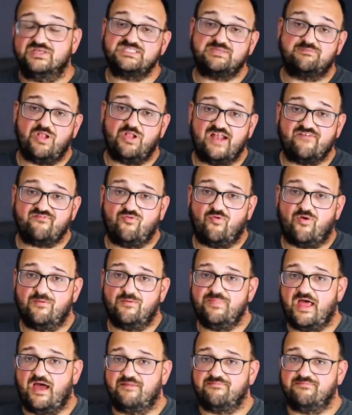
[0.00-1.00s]
is a
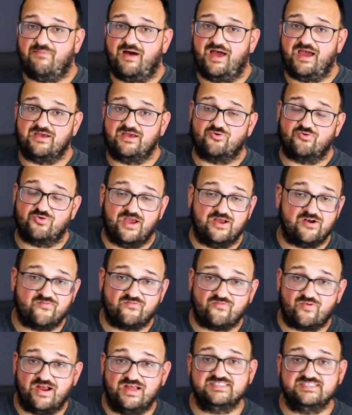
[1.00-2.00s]
platform that my creator
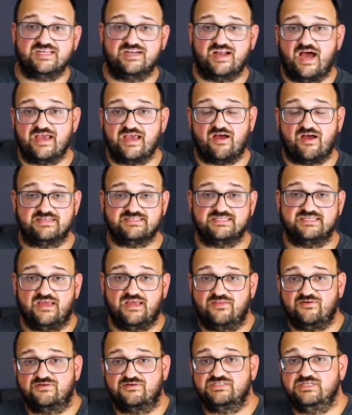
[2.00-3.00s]
friends and I got
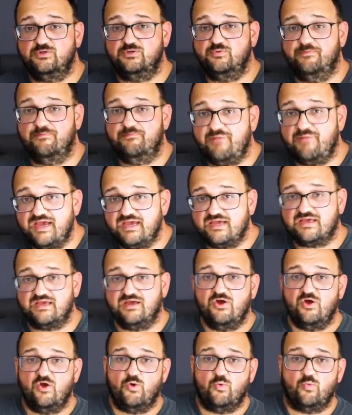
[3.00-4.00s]
together to make,
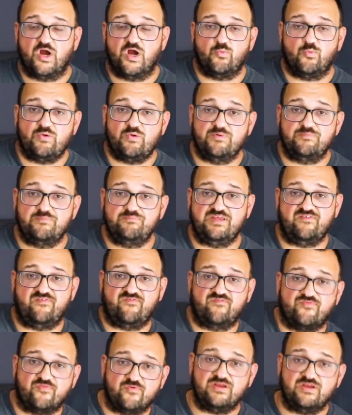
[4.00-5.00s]
where we would be
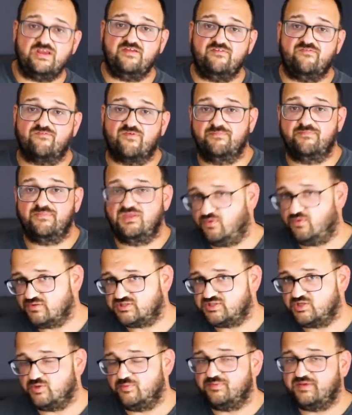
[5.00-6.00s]
free from the
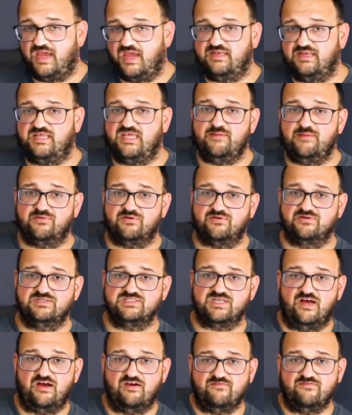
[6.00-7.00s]
YouTube gatekeepers
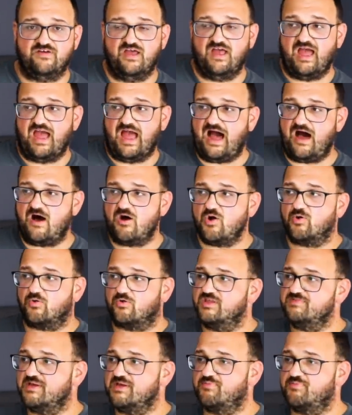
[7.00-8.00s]
of
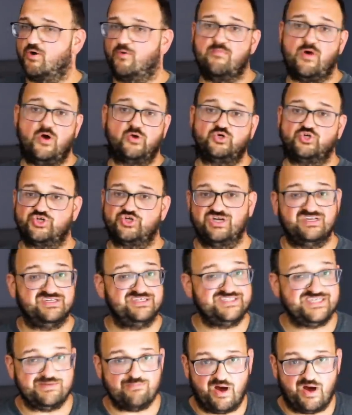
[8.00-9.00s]
algorithmic promotion
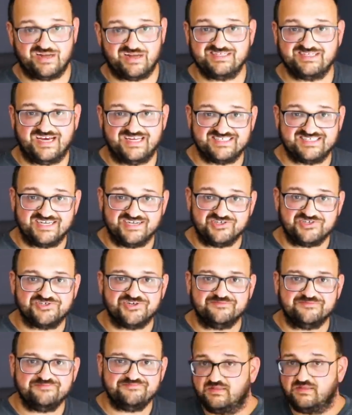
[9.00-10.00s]
and
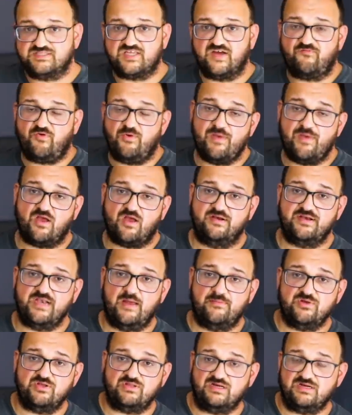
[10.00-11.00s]
demonetization. The stuff we make on
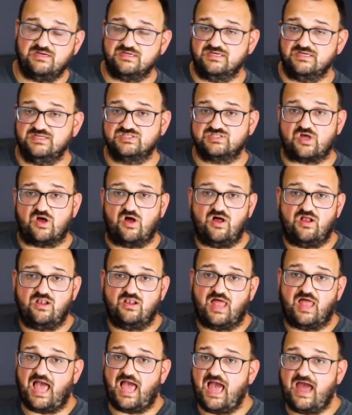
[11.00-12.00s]
Nebula is
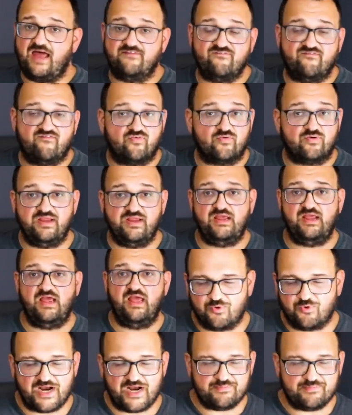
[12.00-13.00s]
all ad-free.
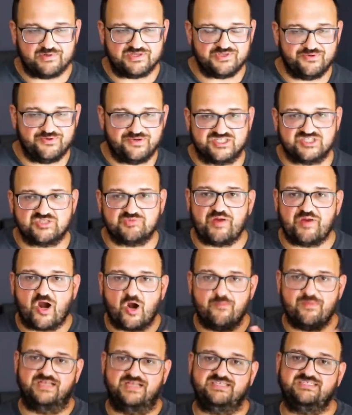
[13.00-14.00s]
We're able to
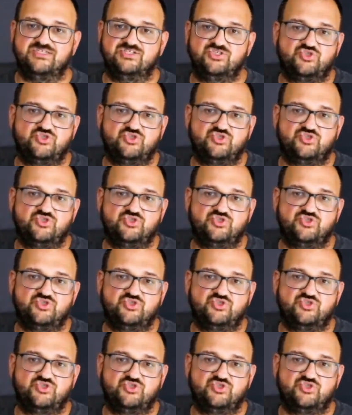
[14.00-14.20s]
experiment and